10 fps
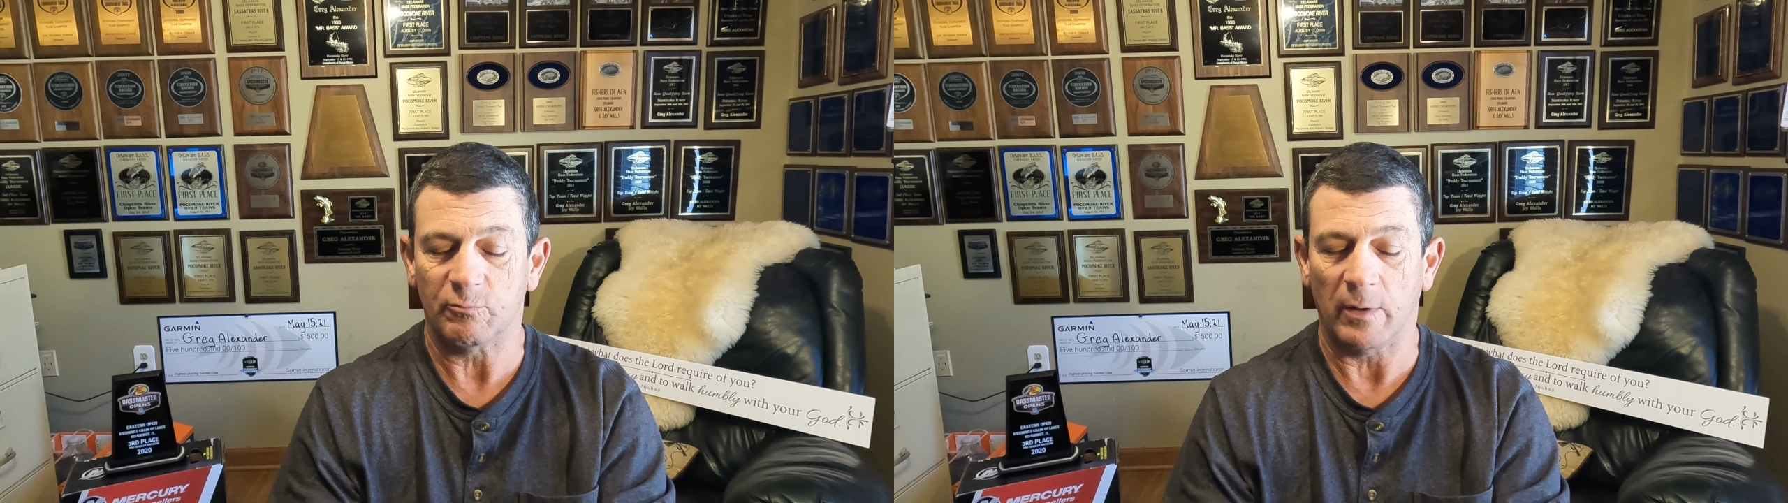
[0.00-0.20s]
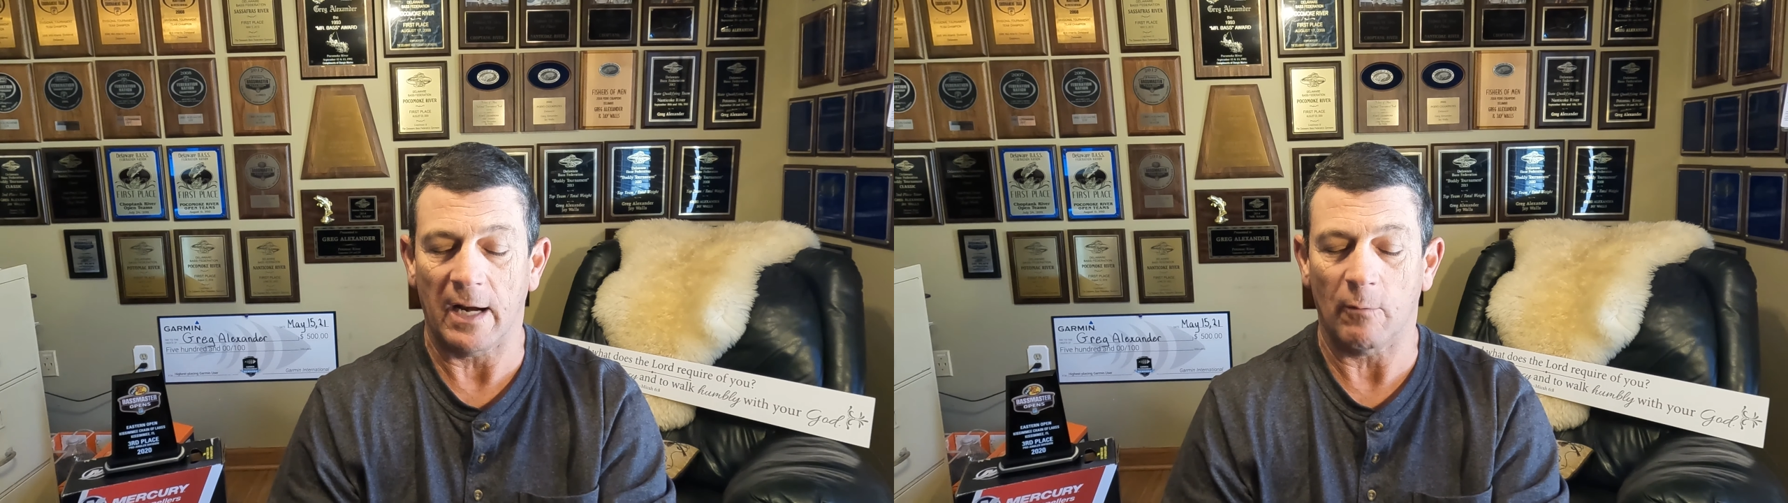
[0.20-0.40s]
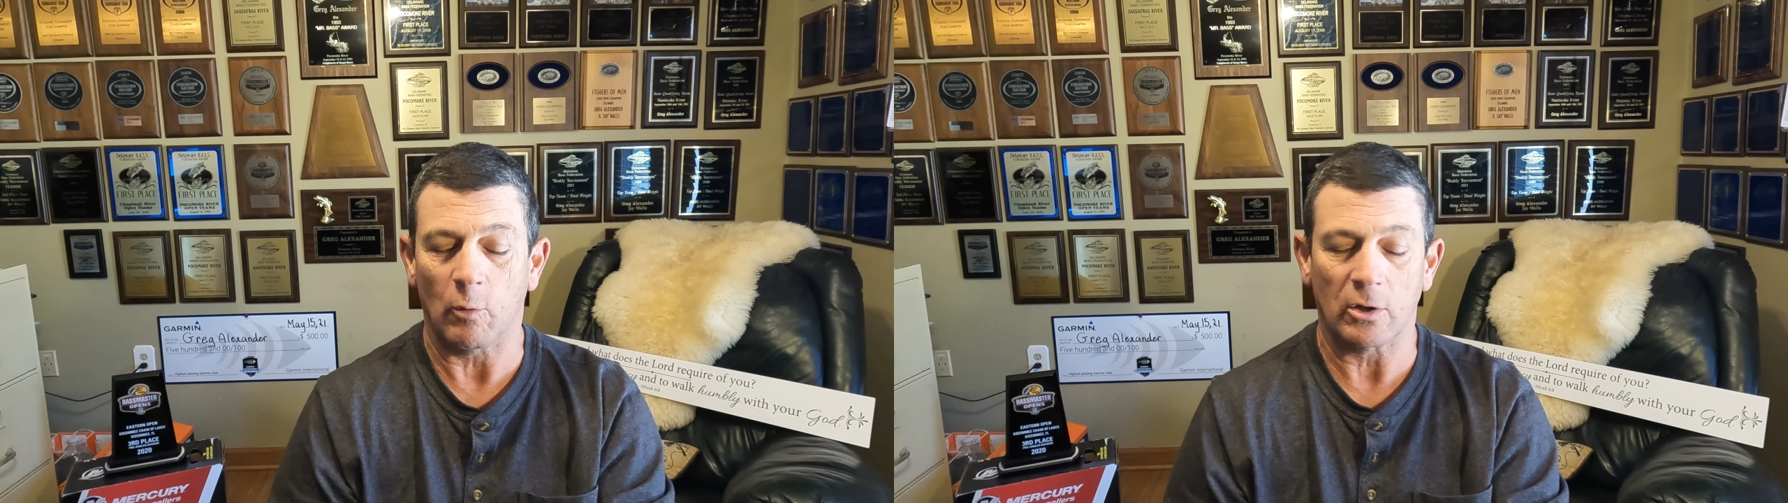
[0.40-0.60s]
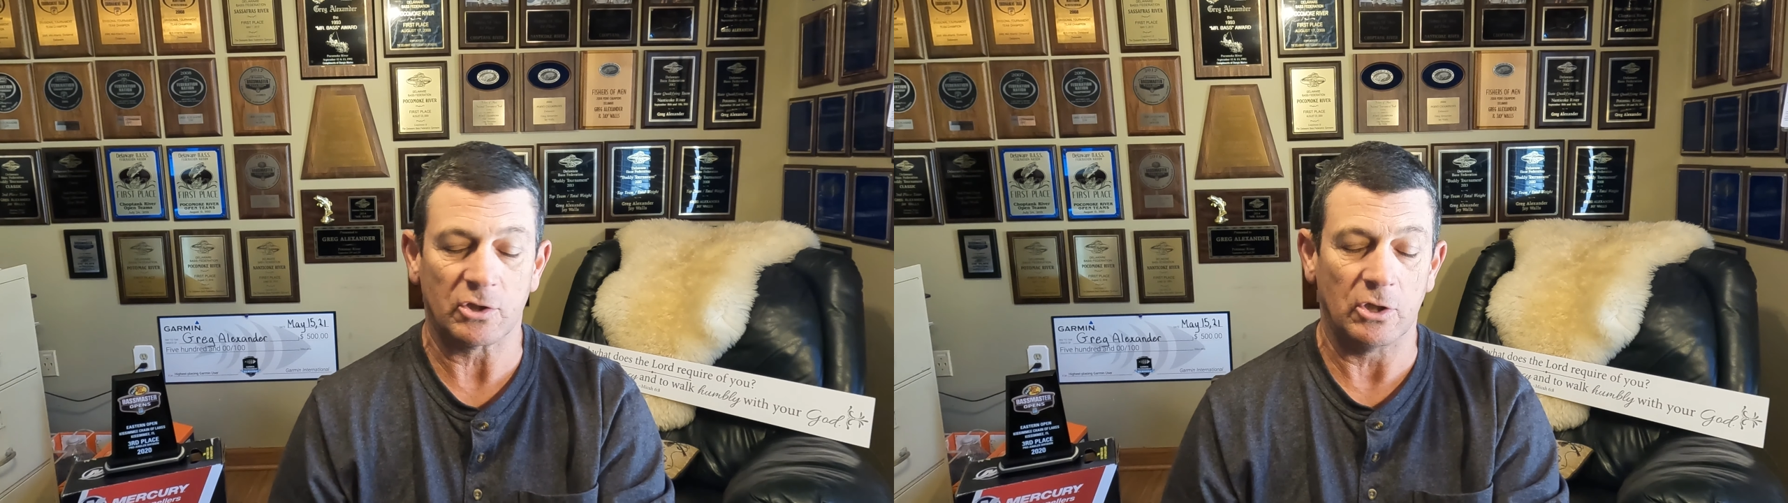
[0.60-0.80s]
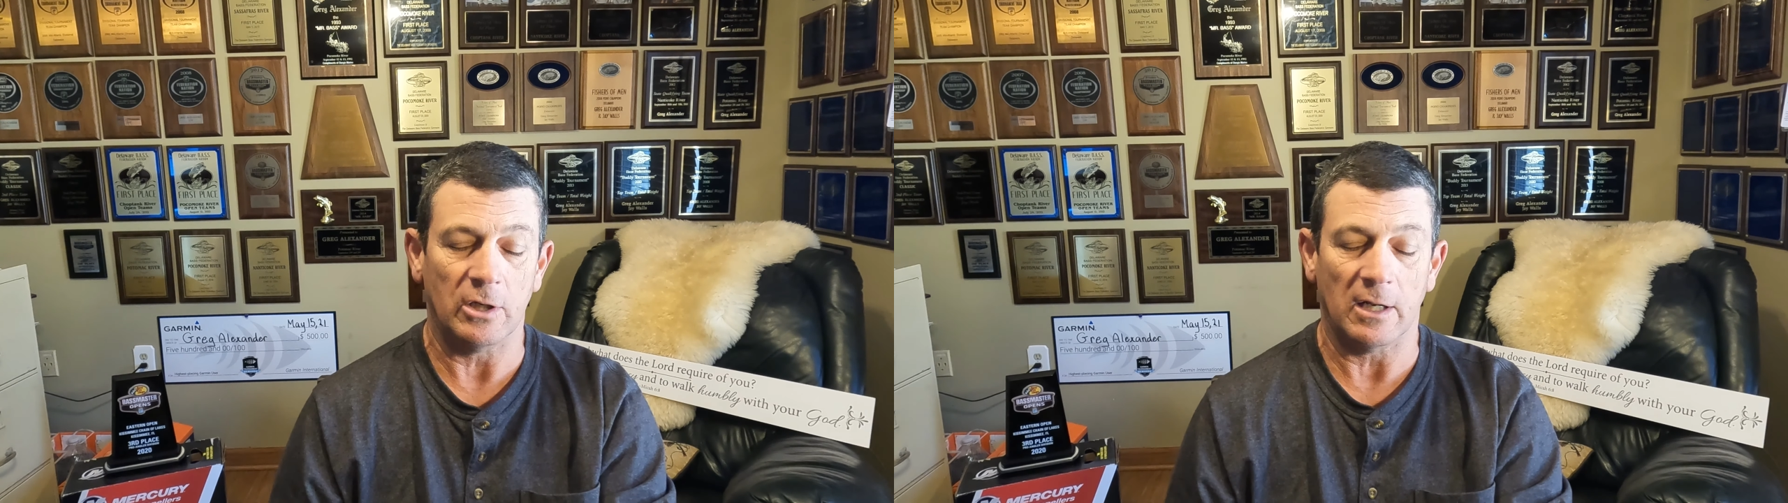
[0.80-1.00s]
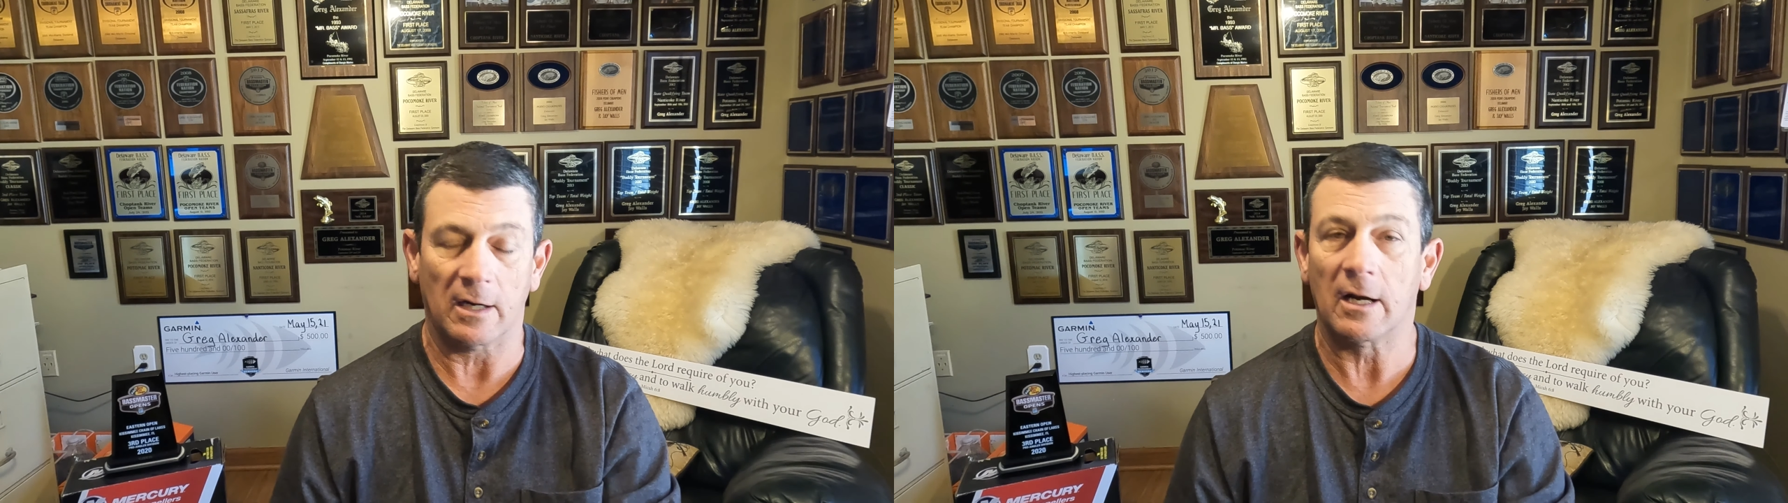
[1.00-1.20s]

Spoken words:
when that works good in a